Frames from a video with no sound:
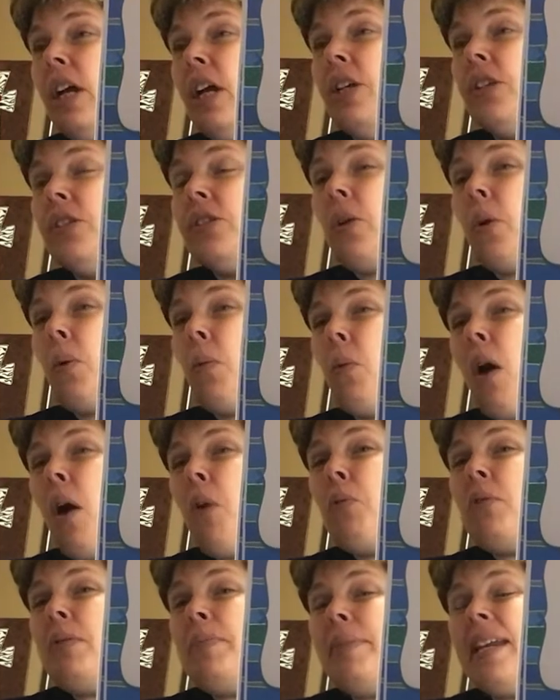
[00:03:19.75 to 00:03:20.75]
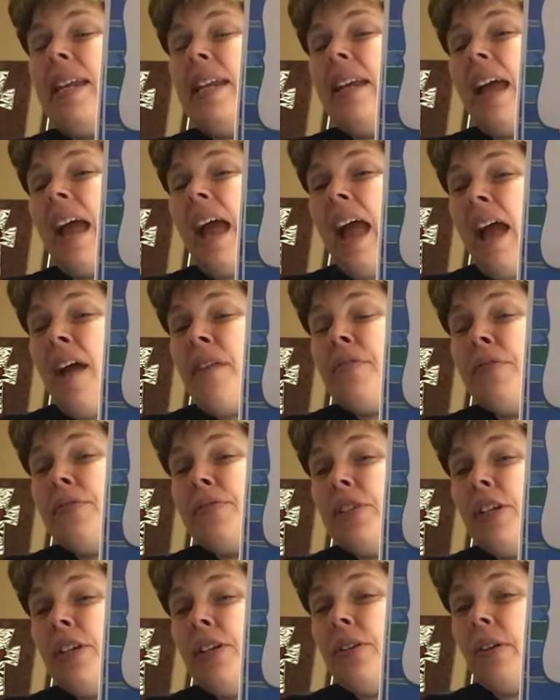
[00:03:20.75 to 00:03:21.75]
So what would be half of
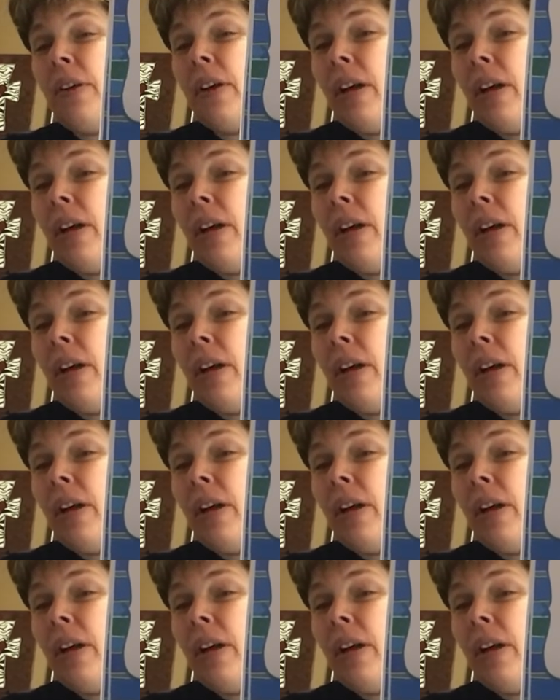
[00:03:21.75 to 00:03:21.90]
2?